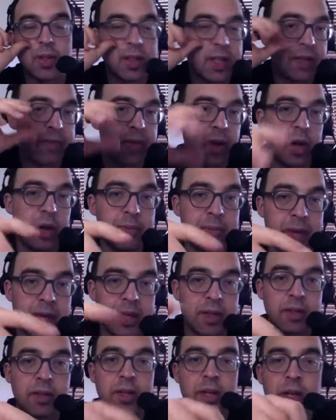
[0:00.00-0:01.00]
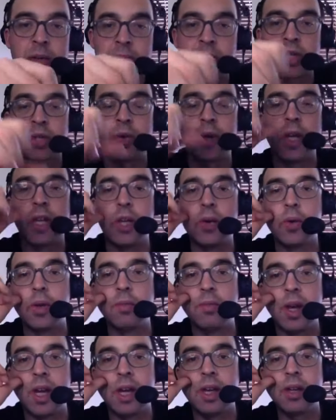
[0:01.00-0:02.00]
and they've all been between you and
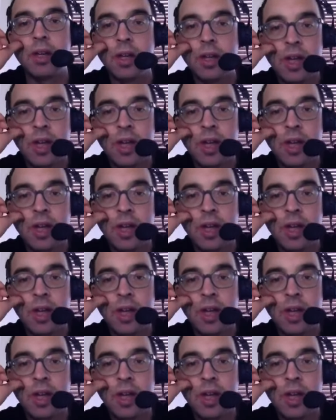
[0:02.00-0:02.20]
me.